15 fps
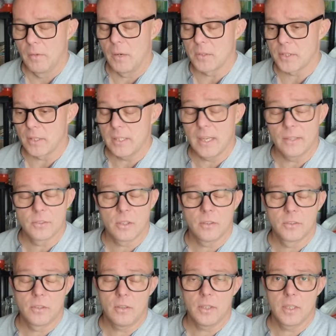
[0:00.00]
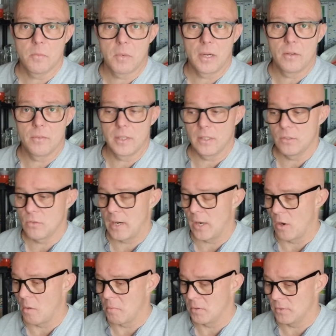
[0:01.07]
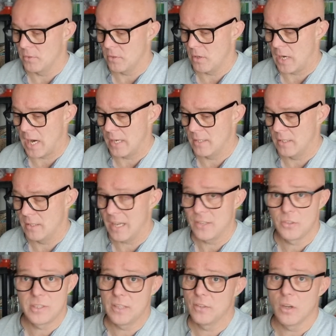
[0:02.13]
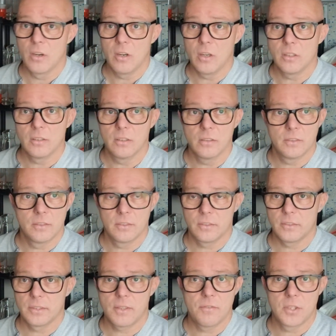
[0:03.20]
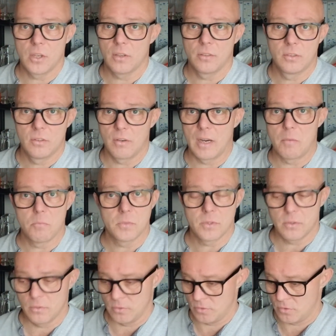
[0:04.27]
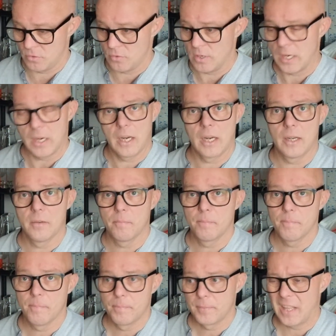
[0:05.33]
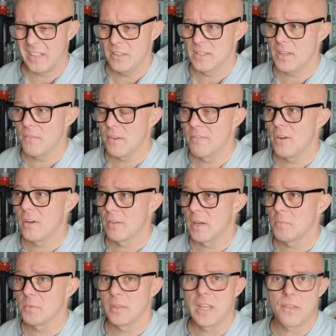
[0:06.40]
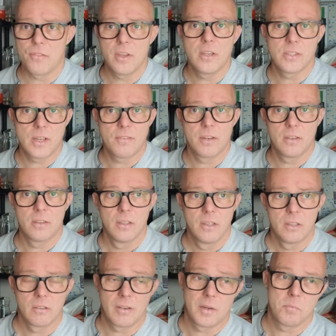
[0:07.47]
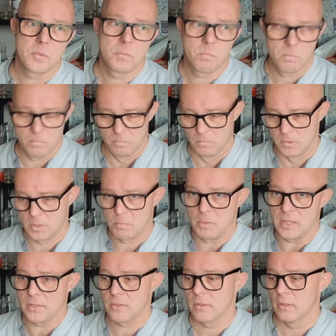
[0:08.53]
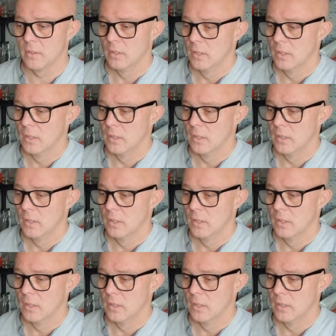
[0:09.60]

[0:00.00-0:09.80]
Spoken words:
was I? Yeah, so talking about the dry hop. So I just did the whole 70 odd grams straight in. I think it's 74 grams, so yeah, 37 grams split